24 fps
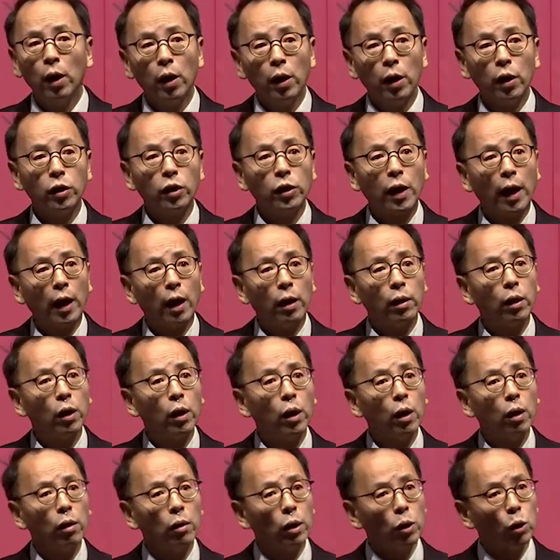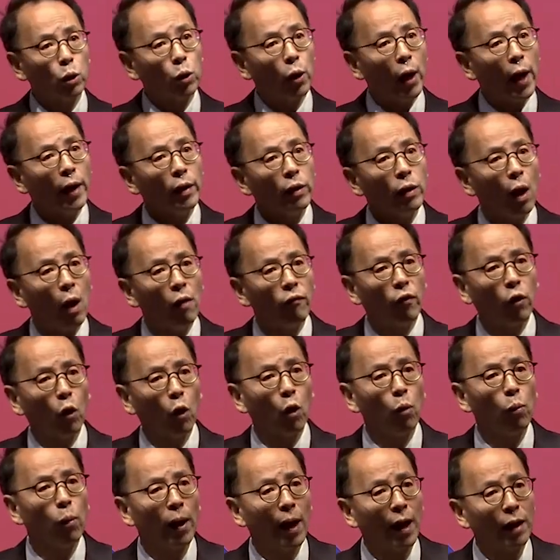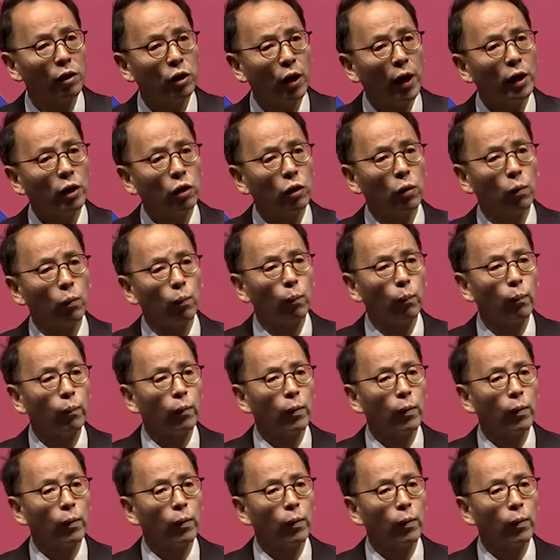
Is that the trend of globalization